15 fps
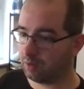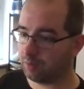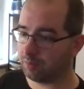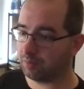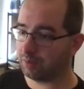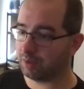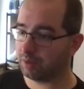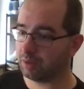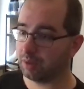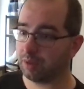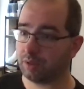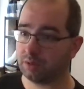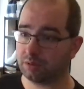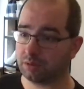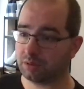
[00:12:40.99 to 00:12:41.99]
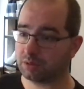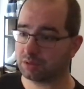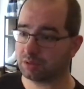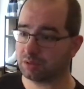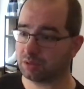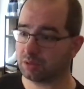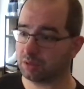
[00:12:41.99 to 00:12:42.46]
by task
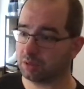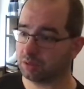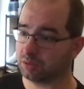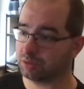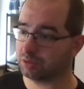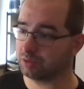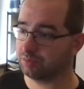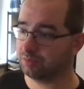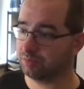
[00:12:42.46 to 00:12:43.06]
sorting algorithm.